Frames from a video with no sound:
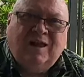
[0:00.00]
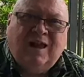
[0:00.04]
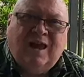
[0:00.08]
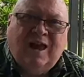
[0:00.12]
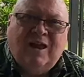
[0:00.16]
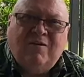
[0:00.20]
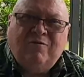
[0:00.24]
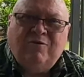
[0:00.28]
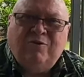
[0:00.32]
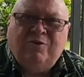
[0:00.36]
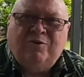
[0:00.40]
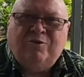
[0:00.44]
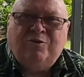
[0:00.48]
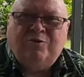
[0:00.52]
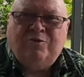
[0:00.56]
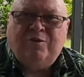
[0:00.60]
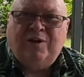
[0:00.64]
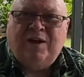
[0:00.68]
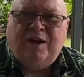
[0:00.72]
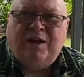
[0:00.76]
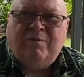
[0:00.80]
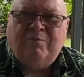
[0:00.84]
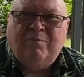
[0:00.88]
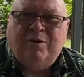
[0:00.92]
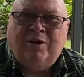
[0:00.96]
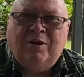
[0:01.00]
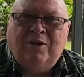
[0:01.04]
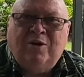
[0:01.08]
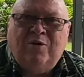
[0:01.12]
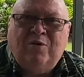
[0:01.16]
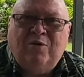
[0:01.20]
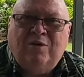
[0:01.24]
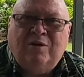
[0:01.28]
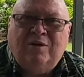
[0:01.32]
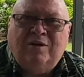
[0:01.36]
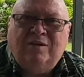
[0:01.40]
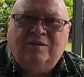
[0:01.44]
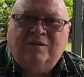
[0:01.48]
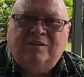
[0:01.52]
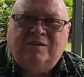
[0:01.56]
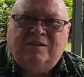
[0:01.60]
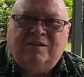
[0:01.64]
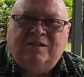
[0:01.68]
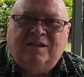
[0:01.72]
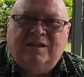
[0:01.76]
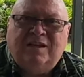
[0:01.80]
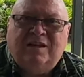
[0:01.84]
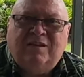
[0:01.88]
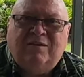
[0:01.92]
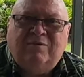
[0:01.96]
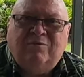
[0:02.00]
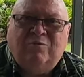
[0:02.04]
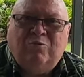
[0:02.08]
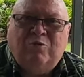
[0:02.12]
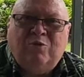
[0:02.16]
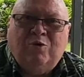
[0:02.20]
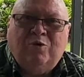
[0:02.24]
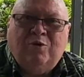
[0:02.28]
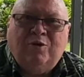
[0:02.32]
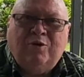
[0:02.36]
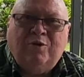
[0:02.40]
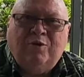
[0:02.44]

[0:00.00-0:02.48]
Ever dream of going and seeing where